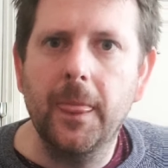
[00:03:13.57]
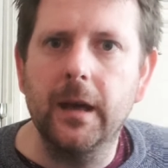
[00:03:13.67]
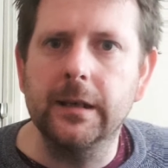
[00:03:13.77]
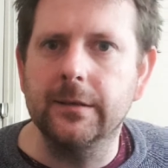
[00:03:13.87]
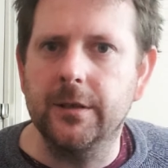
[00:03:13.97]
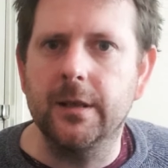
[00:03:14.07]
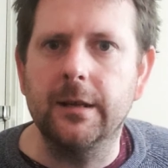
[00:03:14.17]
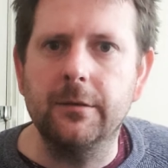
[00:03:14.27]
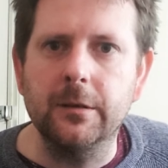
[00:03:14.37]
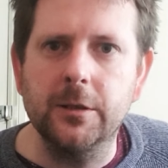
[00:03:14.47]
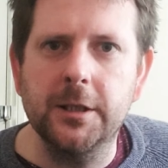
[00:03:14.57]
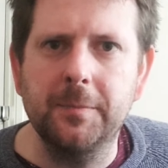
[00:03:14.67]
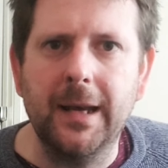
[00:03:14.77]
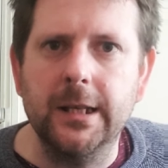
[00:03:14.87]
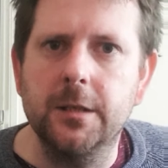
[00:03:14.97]
It gives you that real
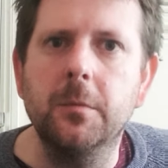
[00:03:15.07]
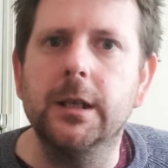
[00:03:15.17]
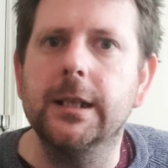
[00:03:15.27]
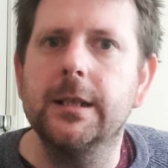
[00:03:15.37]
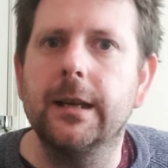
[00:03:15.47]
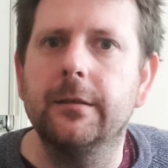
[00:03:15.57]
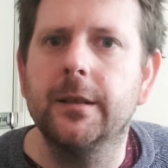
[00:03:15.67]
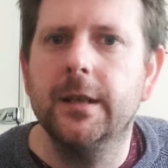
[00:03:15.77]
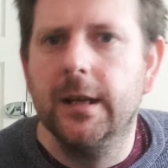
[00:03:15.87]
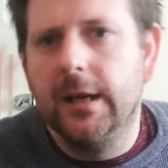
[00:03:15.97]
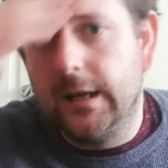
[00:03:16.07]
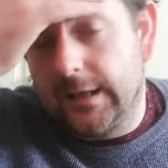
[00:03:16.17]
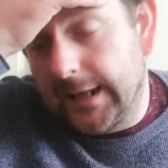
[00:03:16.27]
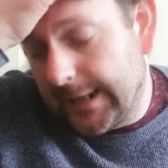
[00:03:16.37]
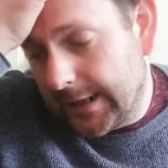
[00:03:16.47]
Spanish minor sound.
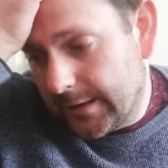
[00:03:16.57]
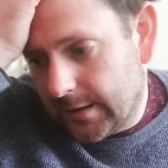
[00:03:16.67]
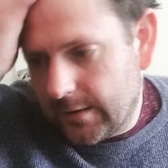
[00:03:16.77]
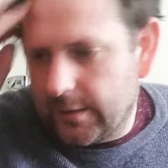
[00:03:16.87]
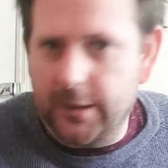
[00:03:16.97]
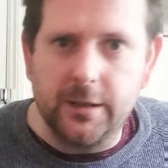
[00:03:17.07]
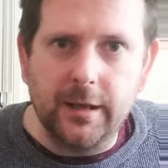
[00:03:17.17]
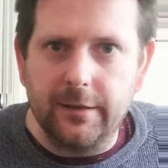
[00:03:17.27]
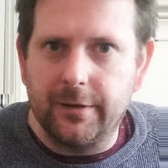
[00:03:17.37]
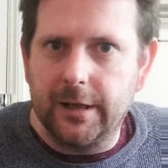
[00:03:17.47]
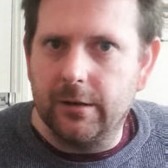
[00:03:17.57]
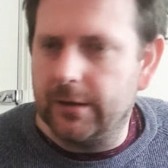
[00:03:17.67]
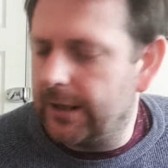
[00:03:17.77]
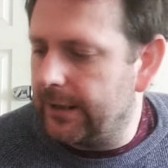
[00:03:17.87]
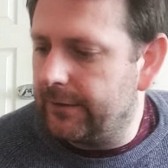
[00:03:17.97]
Lydian, I just did a video
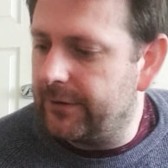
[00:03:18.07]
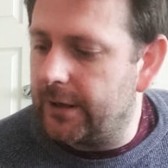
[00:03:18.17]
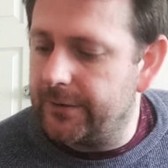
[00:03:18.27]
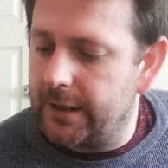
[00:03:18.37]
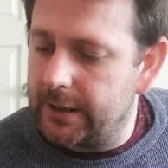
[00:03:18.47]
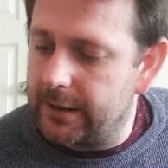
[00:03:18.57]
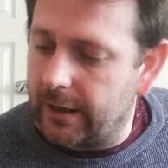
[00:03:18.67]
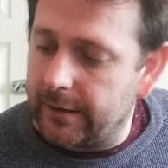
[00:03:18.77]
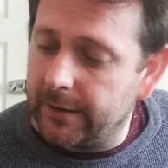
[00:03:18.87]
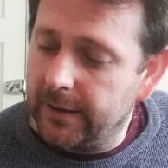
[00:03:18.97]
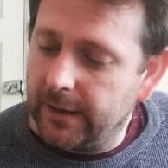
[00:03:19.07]
on Lydian 5 seconds ago,